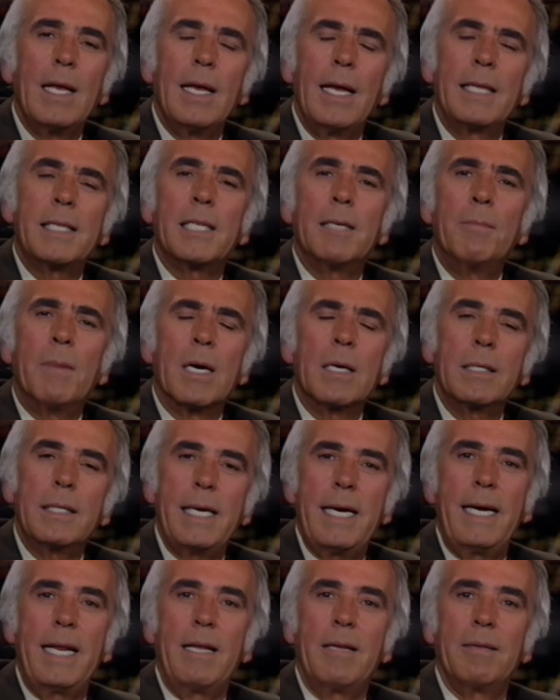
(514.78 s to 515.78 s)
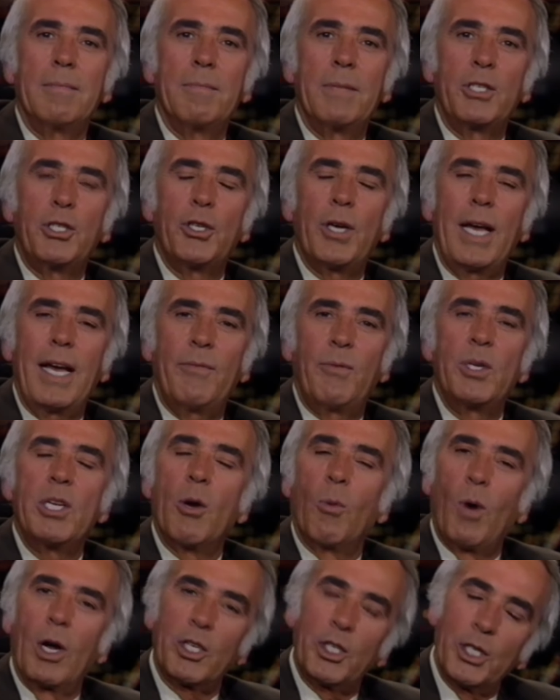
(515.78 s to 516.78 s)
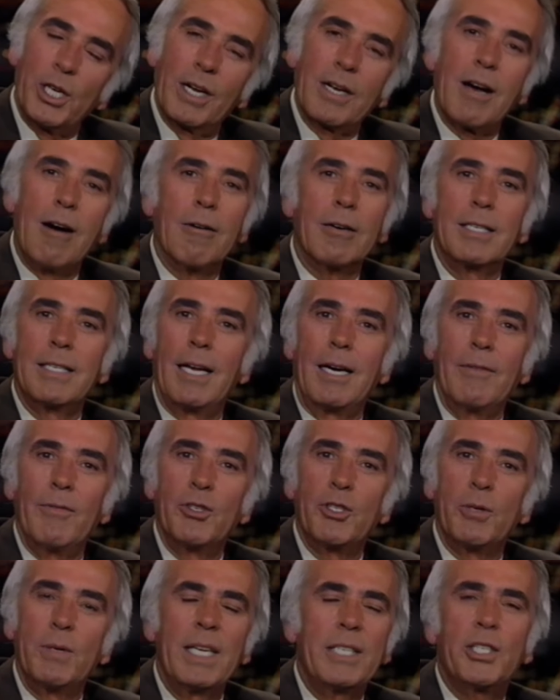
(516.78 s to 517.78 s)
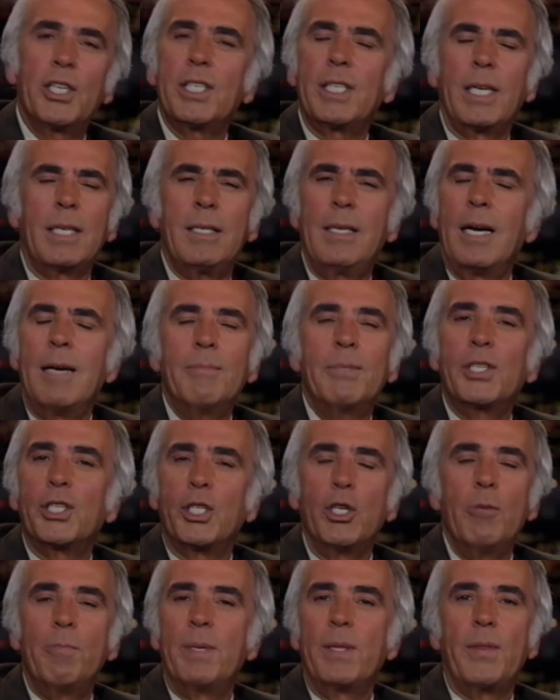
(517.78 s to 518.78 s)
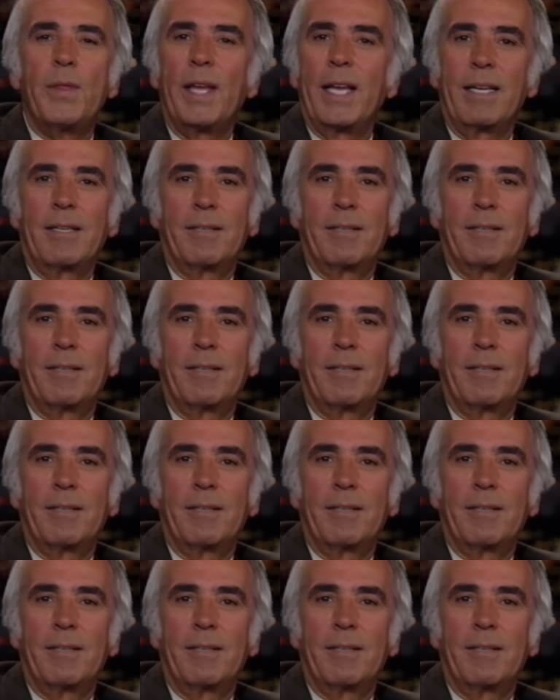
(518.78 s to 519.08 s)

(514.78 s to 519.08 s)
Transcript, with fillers: It's a martini that you have when you're watching a color television. It's just a dumb, stupid thing.